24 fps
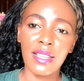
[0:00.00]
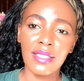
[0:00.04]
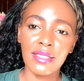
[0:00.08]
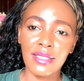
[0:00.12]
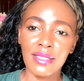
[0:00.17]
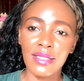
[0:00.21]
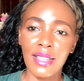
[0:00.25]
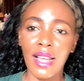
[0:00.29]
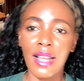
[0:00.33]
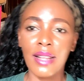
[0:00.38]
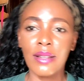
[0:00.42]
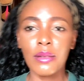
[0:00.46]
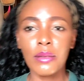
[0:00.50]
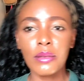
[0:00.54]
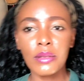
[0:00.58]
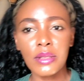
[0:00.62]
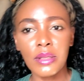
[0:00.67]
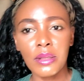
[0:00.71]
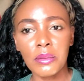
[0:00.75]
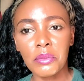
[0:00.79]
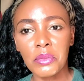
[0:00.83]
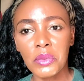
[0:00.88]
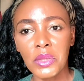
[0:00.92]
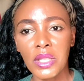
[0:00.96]
less than or
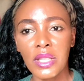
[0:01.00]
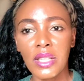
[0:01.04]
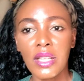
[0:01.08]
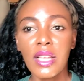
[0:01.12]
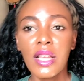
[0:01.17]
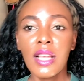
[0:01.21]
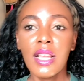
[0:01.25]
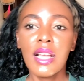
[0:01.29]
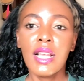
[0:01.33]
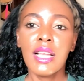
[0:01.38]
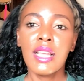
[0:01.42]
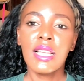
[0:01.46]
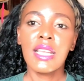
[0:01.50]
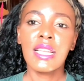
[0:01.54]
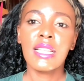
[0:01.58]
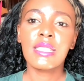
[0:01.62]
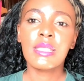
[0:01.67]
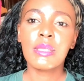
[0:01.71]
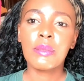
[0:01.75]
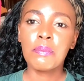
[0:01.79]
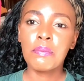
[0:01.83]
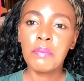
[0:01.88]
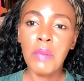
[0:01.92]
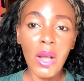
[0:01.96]
something,
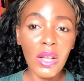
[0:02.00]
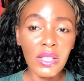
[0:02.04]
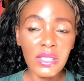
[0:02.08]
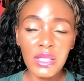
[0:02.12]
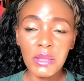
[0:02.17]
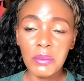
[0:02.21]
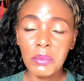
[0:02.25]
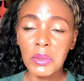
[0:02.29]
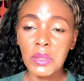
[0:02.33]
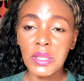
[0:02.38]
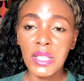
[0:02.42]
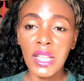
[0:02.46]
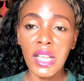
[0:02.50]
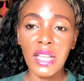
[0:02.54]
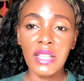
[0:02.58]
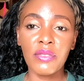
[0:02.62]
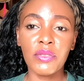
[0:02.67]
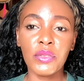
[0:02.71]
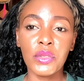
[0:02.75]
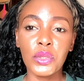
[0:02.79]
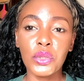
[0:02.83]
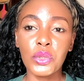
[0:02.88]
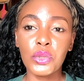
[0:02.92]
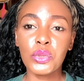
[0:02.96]
it's possible that
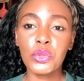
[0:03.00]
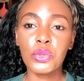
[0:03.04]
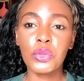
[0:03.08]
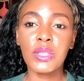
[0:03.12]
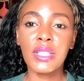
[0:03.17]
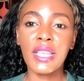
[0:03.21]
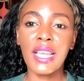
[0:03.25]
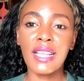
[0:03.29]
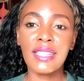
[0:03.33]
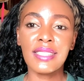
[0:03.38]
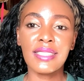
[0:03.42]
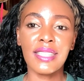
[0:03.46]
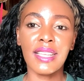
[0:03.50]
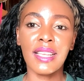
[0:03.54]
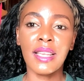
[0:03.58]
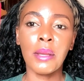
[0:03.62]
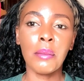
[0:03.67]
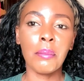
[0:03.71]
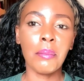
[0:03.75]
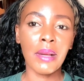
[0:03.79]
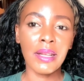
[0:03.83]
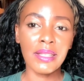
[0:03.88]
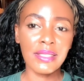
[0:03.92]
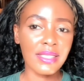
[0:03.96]
for you to get
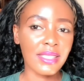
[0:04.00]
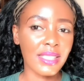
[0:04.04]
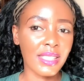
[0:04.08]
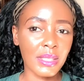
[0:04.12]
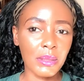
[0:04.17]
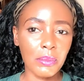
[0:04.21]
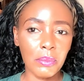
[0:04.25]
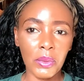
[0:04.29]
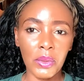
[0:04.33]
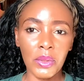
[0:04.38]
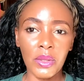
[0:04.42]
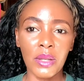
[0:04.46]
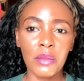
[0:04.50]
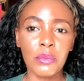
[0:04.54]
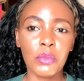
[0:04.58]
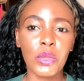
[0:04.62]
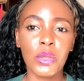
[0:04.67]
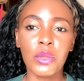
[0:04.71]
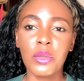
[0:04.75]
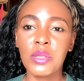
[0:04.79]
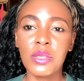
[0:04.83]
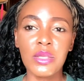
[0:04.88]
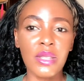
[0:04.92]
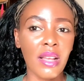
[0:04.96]
a masters program,
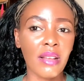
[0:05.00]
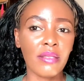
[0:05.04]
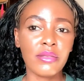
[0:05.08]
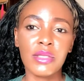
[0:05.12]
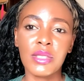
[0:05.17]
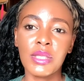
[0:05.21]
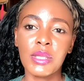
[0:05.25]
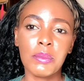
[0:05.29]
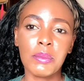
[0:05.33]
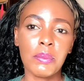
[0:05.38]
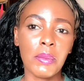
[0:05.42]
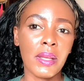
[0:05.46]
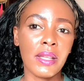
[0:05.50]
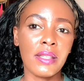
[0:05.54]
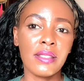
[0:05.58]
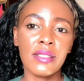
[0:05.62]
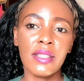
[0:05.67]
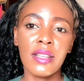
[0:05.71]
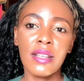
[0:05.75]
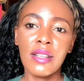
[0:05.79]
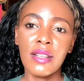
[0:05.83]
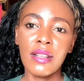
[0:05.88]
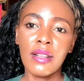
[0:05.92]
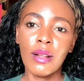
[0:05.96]
you're going to have to
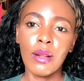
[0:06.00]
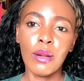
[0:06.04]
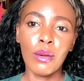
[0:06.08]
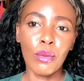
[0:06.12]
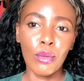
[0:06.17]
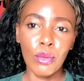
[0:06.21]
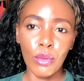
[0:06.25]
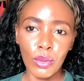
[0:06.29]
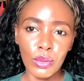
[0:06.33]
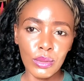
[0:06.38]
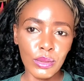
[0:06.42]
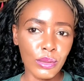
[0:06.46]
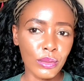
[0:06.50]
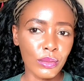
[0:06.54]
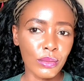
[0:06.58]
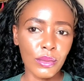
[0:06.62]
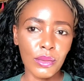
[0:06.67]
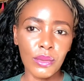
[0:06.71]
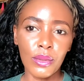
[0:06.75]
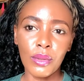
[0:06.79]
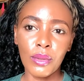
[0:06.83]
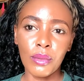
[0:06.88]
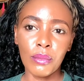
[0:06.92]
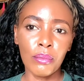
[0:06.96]
spend a lot
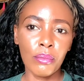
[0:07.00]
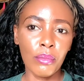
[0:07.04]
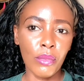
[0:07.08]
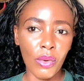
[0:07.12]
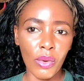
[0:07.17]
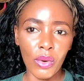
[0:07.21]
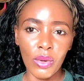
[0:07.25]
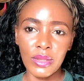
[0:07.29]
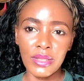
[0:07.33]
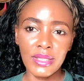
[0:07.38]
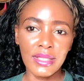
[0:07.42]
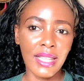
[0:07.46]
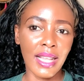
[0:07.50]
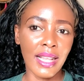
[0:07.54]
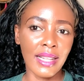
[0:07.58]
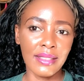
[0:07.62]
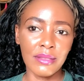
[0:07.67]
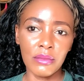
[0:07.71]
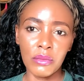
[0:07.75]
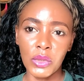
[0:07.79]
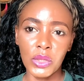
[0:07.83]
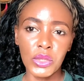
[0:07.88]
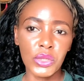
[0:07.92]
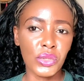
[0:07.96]
more
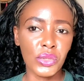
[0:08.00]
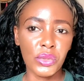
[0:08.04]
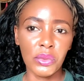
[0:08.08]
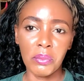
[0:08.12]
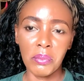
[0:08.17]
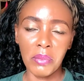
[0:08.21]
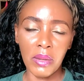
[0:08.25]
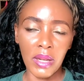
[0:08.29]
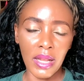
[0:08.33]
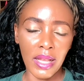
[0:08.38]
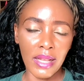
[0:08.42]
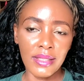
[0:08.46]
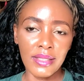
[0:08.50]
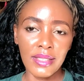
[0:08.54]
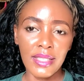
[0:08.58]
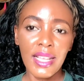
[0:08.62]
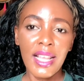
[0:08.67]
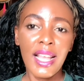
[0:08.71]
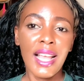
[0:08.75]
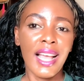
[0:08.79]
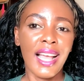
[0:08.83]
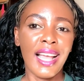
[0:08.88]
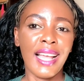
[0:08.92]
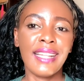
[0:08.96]
than what you plan.
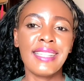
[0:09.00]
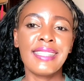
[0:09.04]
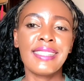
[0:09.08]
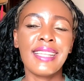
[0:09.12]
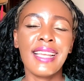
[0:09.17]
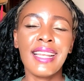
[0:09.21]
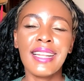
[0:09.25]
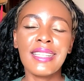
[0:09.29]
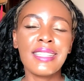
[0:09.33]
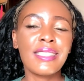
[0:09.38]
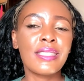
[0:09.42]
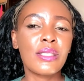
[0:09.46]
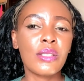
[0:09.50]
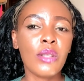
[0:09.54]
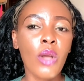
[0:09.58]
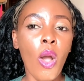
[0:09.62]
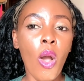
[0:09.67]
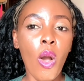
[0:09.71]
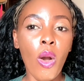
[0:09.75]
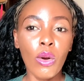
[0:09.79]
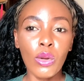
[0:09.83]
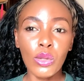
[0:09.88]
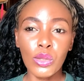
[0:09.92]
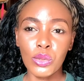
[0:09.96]
And then it's
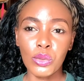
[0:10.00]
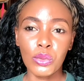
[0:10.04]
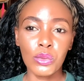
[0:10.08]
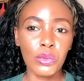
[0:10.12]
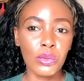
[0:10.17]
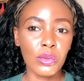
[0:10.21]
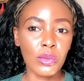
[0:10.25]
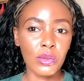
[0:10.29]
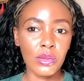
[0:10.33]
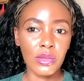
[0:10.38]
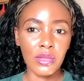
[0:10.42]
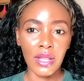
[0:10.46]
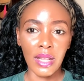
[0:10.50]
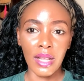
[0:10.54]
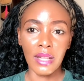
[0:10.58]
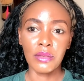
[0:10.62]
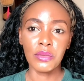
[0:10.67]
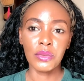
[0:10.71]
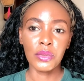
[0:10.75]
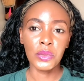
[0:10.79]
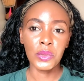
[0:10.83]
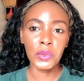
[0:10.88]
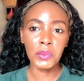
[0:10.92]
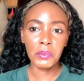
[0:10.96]
not all schools
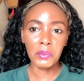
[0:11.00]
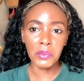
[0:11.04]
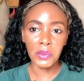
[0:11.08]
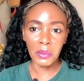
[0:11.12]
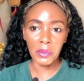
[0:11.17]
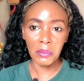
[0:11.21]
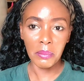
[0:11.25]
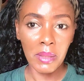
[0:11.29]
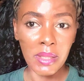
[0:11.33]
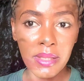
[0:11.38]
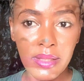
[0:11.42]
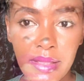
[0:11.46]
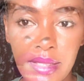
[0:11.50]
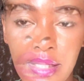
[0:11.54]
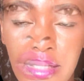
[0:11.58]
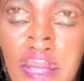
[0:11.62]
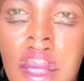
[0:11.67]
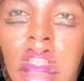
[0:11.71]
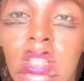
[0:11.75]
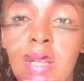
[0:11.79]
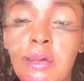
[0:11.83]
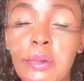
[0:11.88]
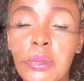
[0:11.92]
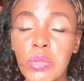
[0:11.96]
that do
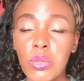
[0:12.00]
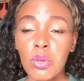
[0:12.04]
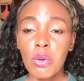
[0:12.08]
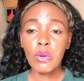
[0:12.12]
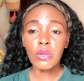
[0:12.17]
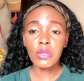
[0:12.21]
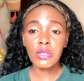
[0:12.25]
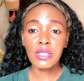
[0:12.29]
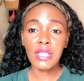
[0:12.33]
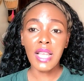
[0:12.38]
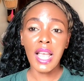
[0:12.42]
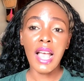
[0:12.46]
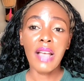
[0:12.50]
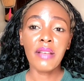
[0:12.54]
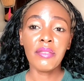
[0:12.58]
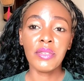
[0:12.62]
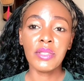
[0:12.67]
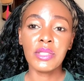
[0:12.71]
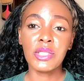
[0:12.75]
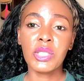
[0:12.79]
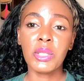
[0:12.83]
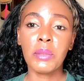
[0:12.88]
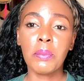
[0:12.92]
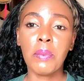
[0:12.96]
pre-masters. Some schools have
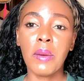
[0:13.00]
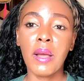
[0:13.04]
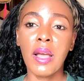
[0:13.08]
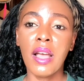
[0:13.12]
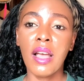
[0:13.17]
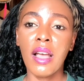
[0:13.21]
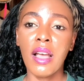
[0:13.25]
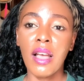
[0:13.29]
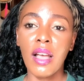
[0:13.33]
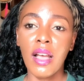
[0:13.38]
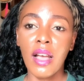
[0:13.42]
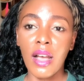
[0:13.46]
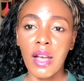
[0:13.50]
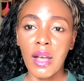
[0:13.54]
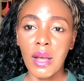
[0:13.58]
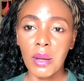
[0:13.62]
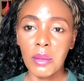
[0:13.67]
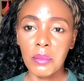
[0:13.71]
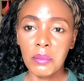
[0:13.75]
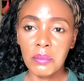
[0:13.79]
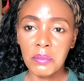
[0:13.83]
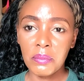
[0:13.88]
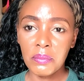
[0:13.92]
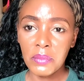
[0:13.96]
a
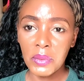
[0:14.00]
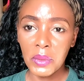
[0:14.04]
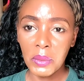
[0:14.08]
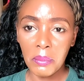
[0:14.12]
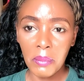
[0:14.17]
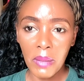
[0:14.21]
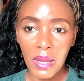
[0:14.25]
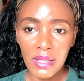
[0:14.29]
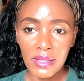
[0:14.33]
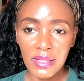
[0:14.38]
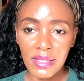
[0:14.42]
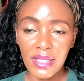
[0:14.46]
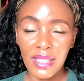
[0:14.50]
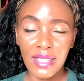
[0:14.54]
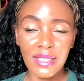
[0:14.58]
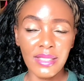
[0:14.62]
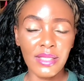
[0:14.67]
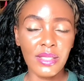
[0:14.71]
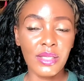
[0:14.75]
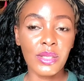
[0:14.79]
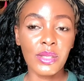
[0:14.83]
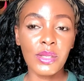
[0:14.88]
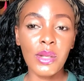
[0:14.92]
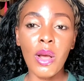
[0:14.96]
cheaper pre-masters.
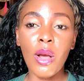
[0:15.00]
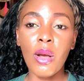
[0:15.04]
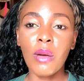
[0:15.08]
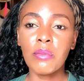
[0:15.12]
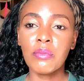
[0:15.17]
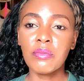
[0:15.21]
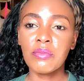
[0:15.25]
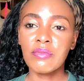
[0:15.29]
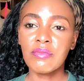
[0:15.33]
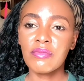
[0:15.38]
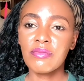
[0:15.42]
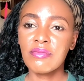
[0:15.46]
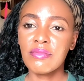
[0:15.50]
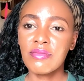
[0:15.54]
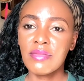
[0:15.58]
Some